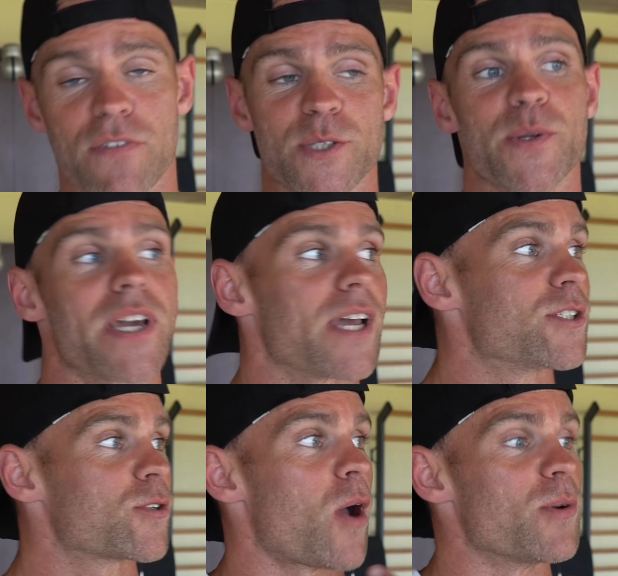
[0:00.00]
which we didn't get
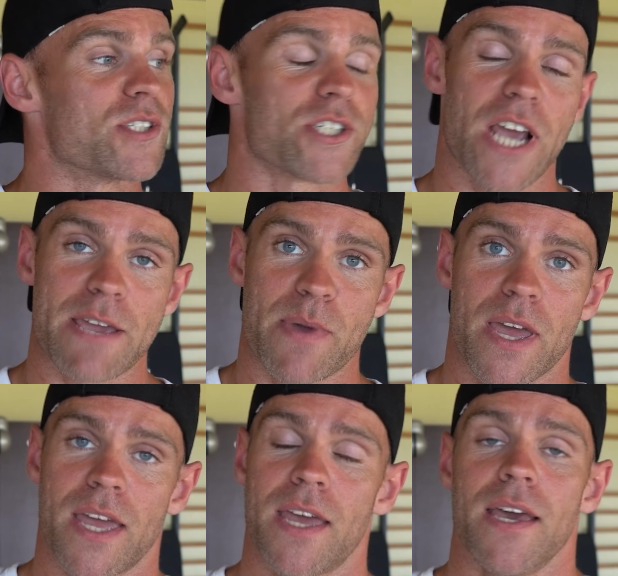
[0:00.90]
to try, which is a shame.
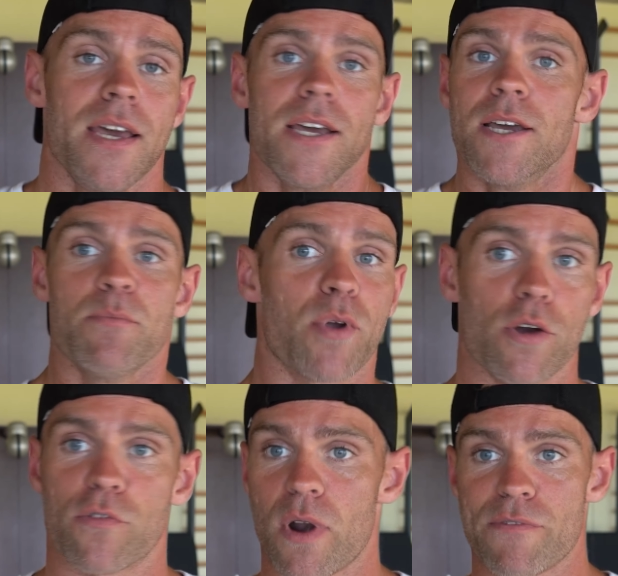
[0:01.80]
But
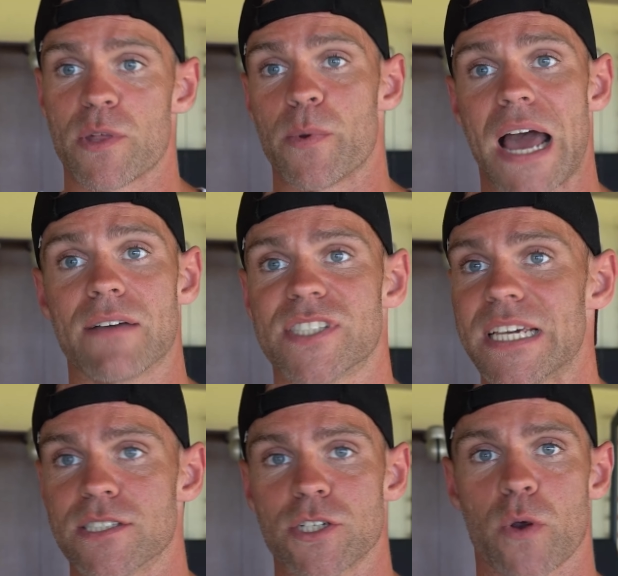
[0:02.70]
overall everything we have
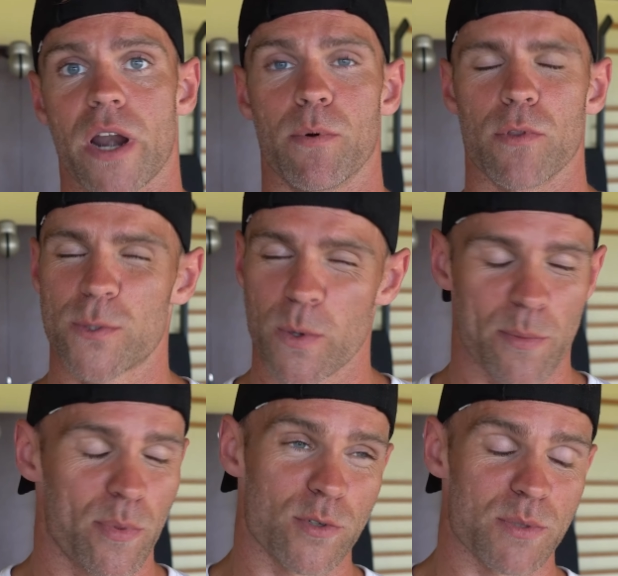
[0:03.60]
seen is incredible. The
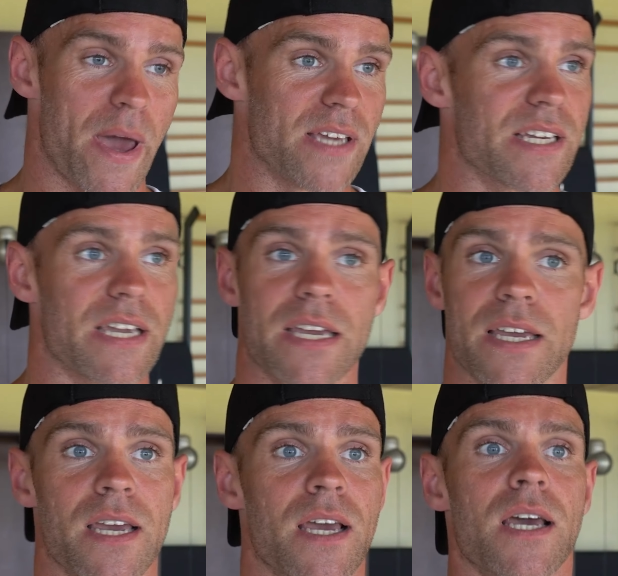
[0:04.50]
swimming pool's amazing.
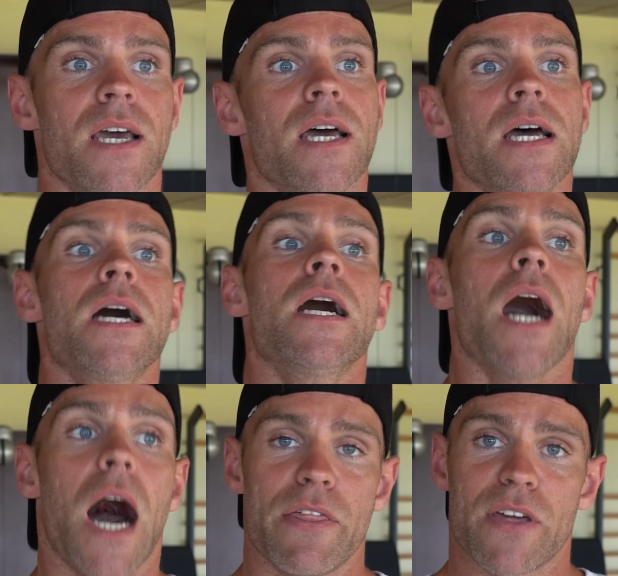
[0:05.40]

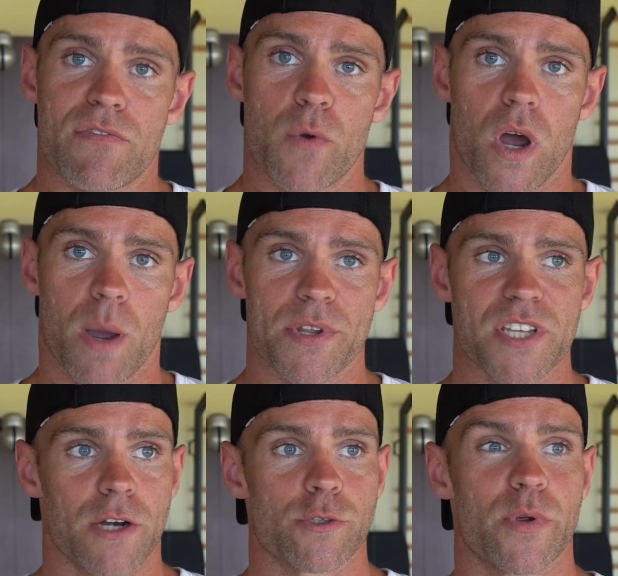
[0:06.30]
I think if you are coming
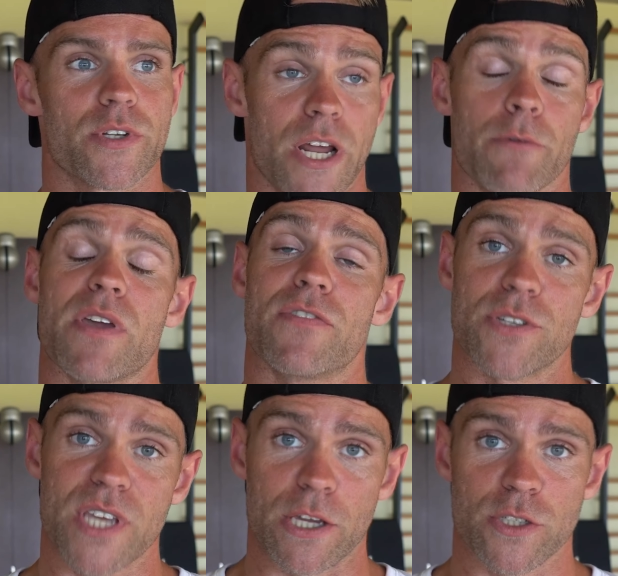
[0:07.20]
to Tenerife and
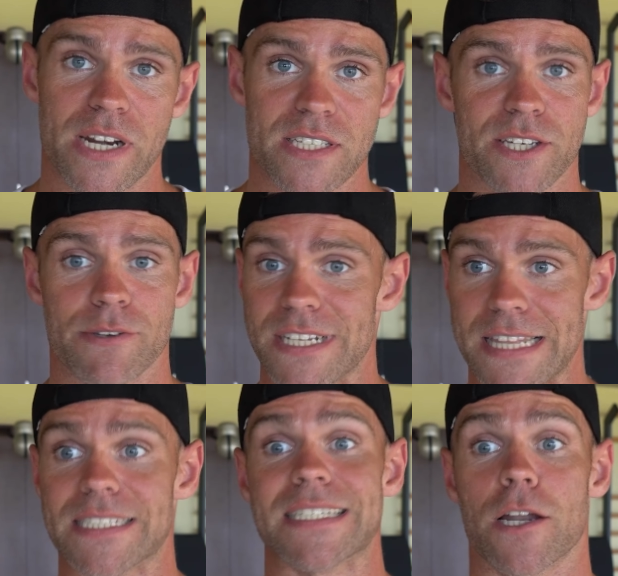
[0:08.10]
you take your training seriously,
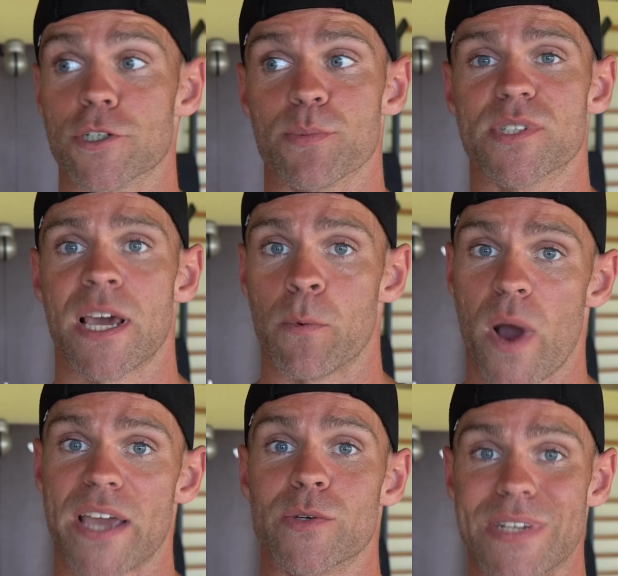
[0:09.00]
this is 100%
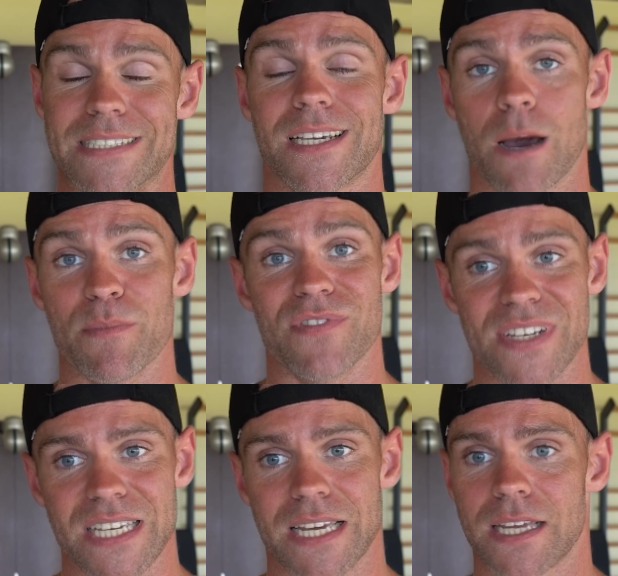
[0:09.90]
where you need to come and
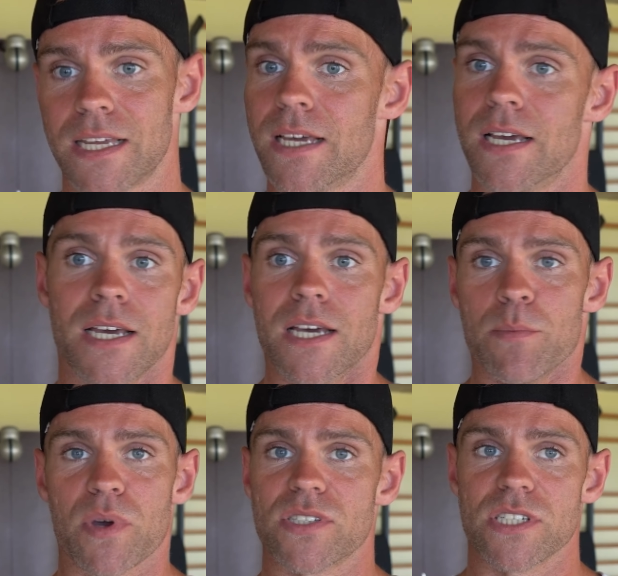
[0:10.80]
visit,
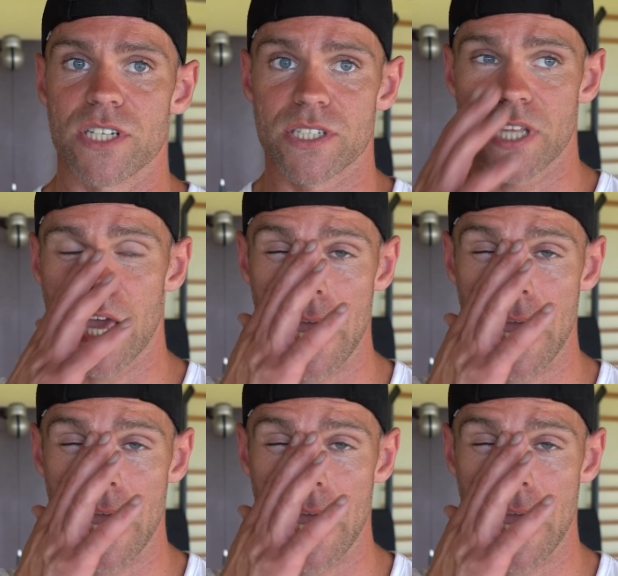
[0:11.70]
because it just